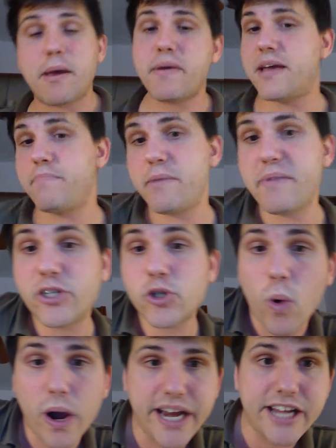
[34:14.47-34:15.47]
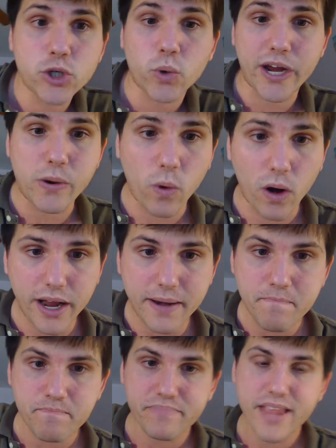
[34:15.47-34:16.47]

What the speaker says: like maybe NBME 20, 21,